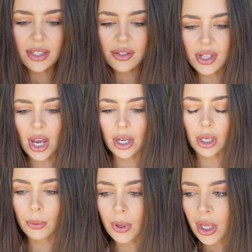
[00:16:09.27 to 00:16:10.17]

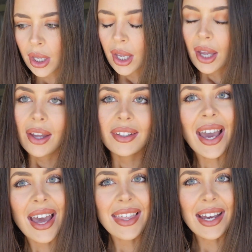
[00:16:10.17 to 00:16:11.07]
So
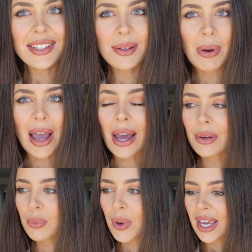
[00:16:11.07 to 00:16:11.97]
yeah, that is the
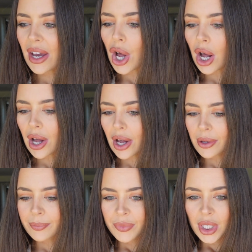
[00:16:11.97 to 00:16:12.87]
plan. We
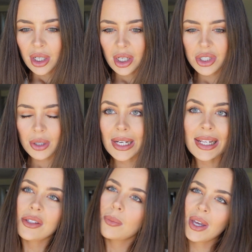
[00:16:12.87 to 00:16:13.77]
are going to do a
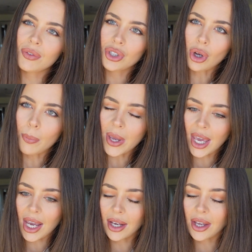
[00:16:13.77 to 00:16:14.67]
little bit of
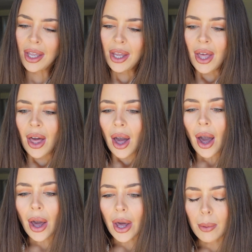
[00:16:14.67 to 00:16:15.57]
shopping
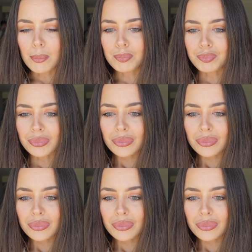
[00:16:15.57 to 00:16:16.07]
um,